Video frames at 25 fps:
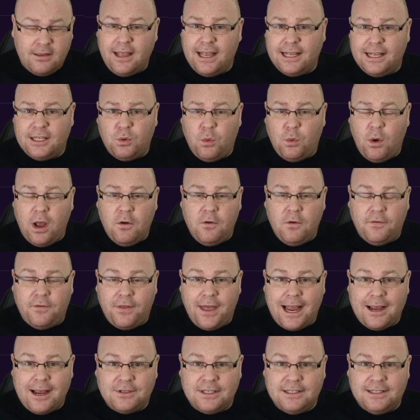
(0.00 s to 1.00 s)
their
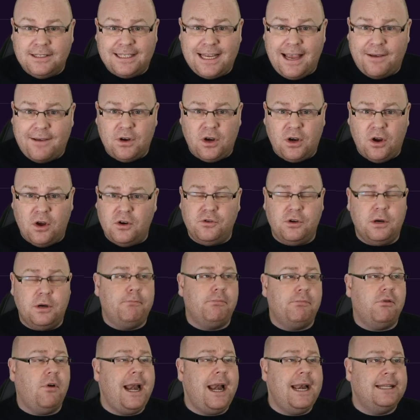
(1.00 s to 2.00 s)

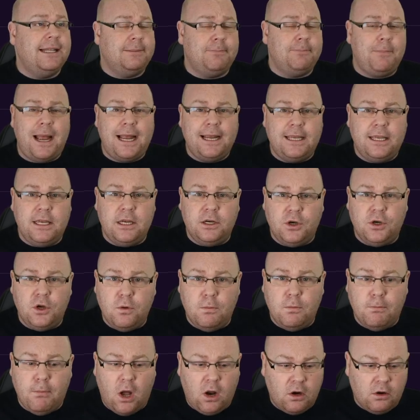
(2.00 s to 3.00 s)
12,700 brand spanking
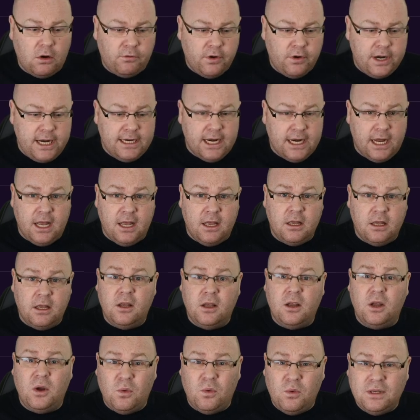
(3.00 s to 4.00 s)
new MOL Arena
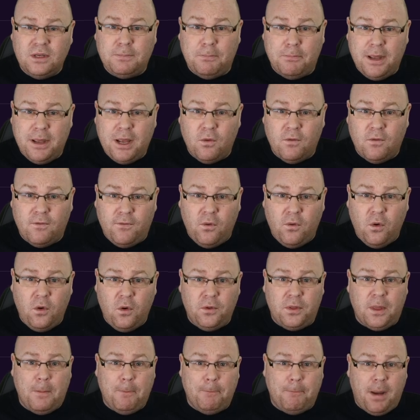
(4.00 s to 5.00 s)
was built
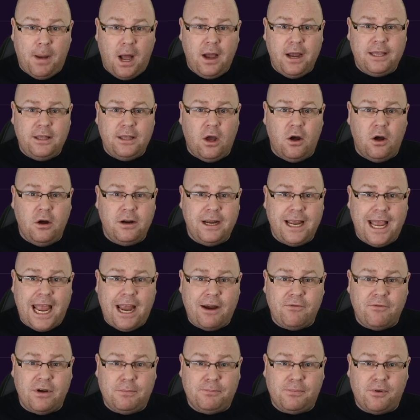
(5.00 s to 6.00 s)
for them by the
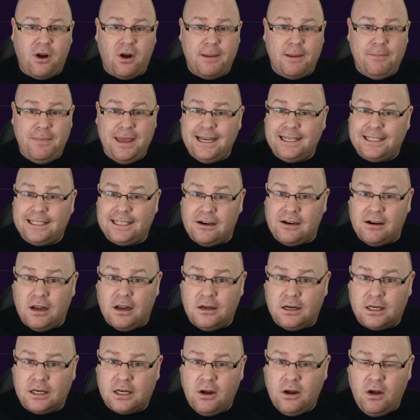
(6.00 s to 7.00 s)
Hungarian Prime Minister
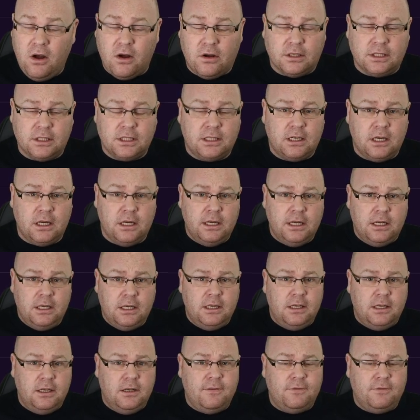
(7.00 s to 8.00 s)
at a cost
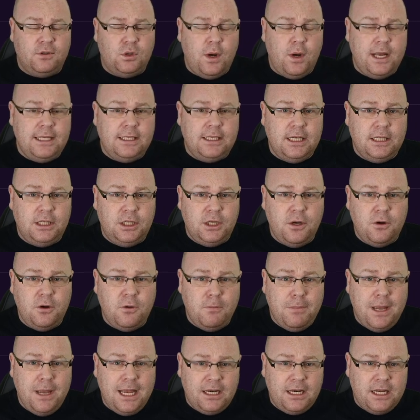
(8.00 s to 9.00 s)

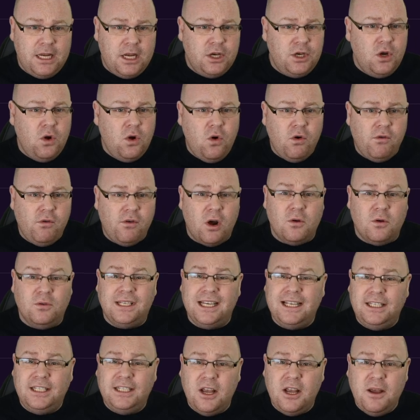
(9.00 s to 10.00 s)
22 million
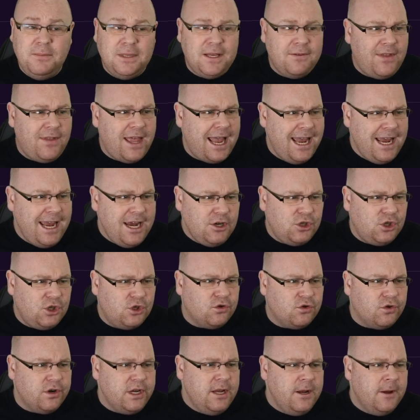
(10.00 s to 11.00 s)
euros. In terms of their
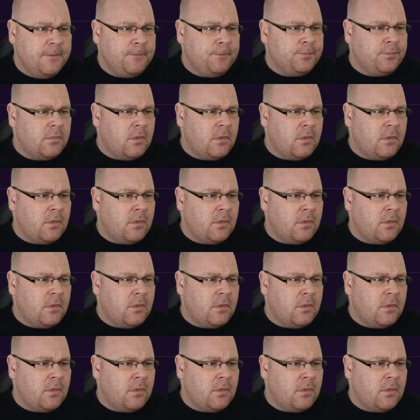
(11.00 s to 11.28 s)
history,